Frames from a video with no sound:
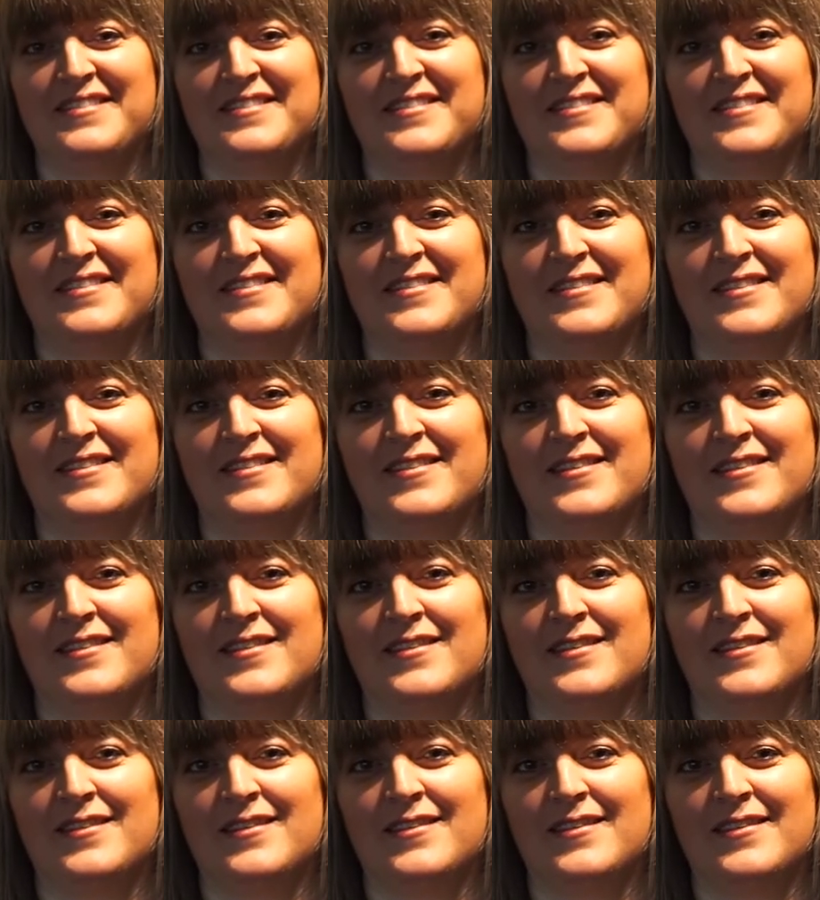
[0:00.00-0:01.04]

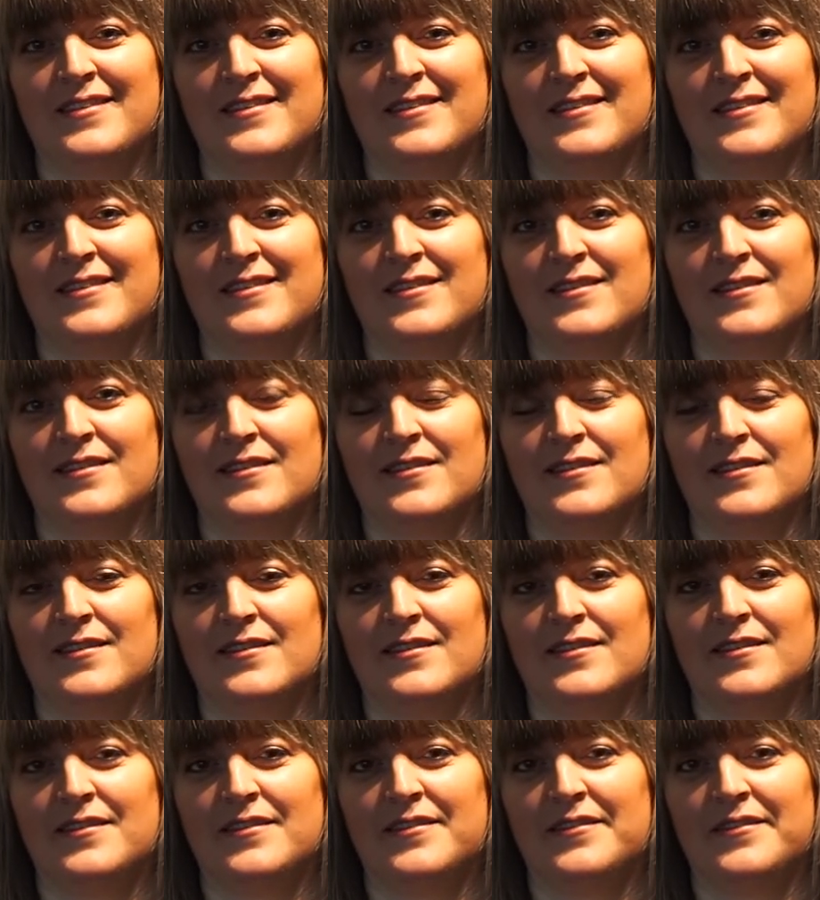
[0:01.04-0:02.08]

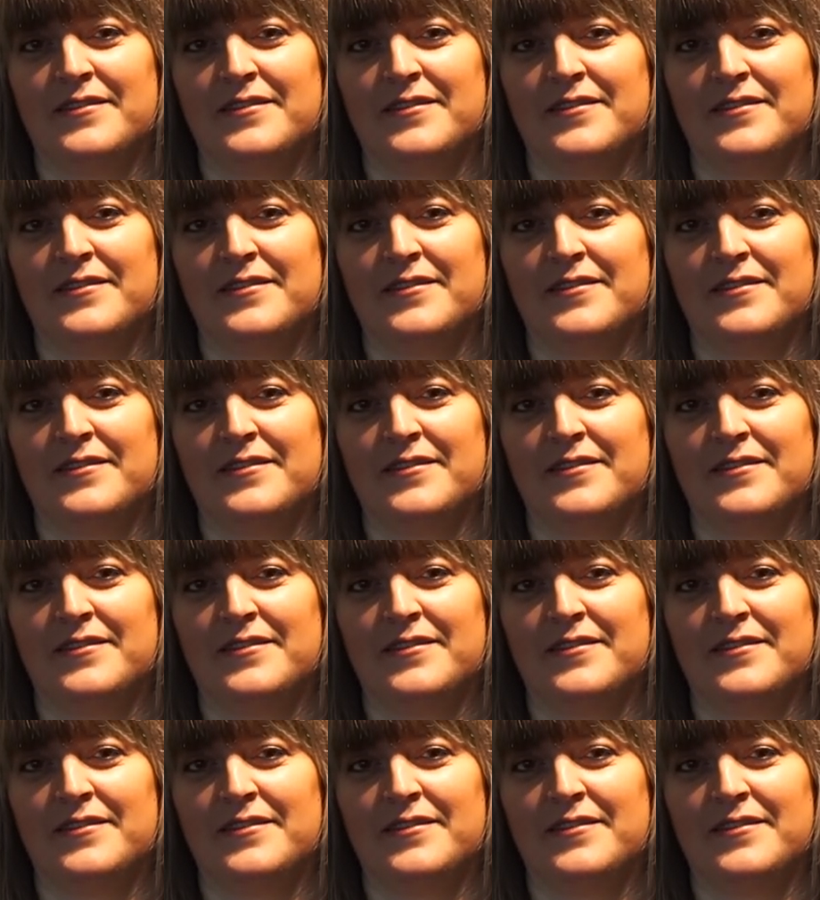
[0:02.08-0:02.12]
(silence)